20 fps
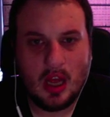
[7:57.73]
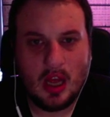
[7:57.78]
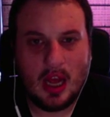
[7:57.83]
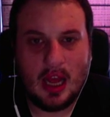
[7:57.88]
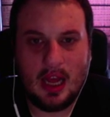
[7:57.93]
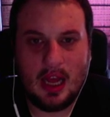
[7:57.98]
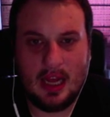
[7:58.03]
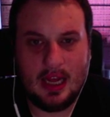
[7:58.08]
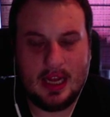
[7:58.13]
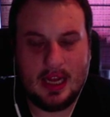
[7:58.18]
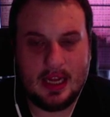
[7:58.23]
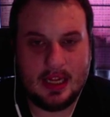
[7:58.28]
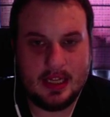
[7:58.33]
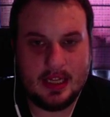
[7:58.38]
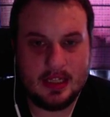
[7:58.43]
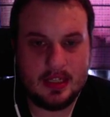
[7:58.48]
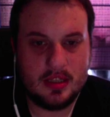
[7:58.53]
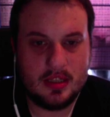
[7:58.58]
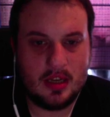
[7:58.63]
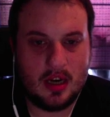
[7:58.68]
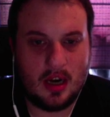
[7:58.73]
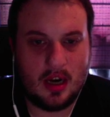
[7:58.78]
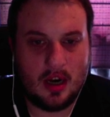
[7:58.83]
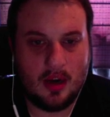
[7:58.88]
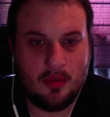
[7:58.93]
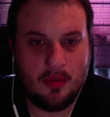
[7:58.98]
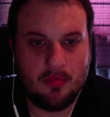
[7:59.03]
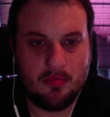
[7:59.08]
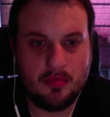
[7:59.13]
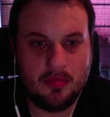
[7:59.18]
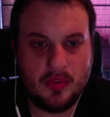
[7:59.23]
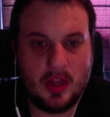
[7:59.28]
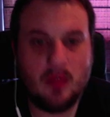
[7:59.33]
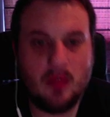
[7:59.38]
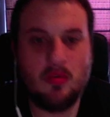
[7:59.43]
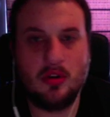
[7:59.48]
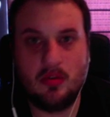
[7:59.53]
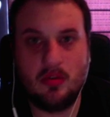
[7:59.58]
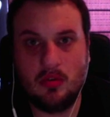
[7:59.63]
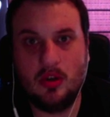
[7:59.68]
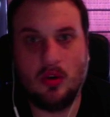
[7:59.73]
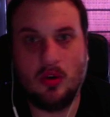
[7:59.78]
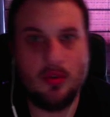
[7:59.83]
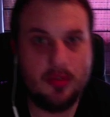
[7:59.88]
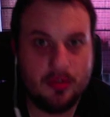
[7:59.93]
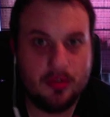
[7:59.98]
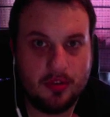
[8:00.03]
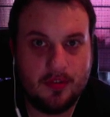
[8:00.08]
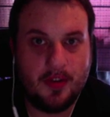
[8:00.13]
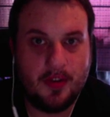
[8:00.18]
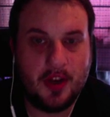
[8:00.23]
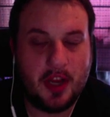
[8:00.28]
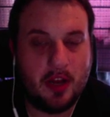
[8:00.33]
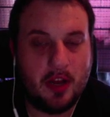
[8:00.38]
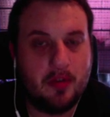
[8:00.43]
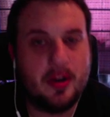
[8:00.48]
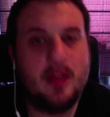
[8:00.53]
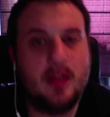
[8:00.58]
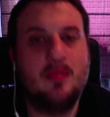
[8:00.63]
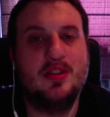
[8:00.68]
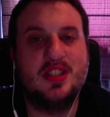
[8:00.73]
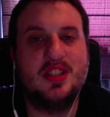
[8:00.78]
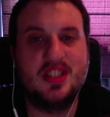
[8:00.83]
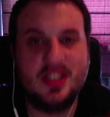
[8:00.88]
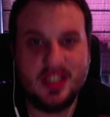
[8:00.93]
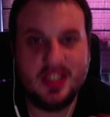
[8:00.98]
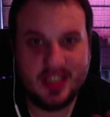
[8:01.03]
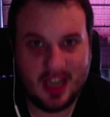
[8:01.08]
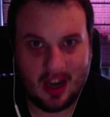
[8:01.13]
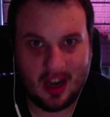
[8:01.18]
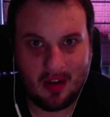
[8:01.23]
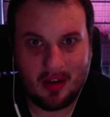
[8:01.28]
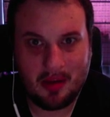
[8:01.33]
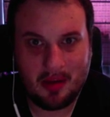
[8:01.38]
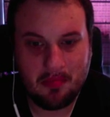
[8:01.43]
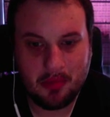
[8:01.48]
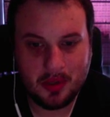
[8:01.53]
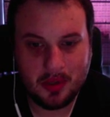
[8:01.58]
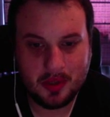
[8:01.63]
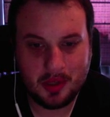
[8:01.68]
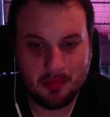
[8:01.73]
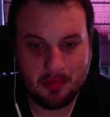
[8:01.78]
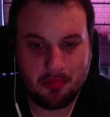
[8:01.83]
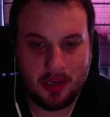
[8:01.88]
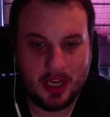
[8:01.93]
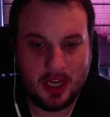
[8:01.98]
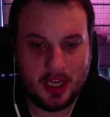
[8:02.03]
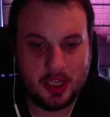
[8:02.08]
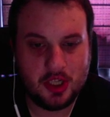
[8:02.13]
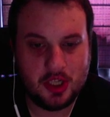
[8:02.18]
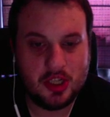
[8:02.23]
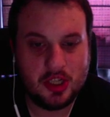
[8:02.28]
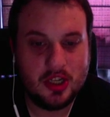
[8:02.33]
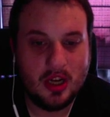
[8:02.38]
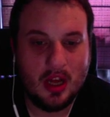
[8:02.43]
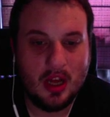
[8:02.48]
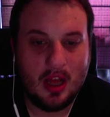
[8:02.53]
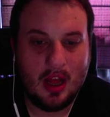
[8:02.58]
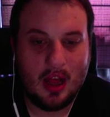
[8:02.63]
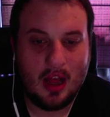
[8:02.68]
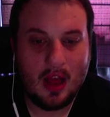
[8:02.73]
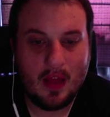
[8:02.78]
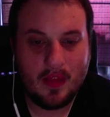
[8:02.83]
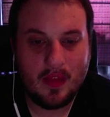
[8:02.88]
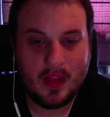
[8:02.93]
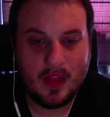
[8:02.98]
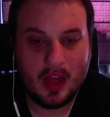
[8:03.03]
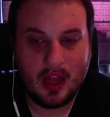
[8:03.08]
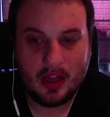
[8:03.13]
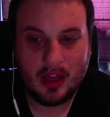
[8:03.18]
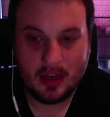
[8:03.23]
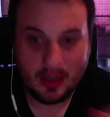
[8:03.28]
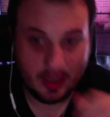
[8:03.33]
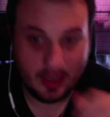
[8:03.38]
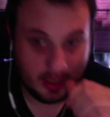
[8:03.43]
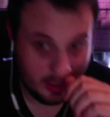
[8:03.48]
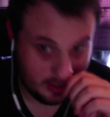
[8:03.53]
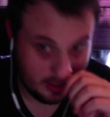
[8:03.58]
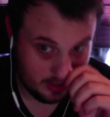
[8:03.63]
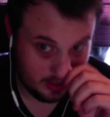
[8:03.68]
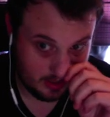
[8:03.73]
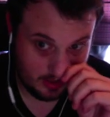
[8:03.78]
And they would go through the video, they would see how I built the page, and then in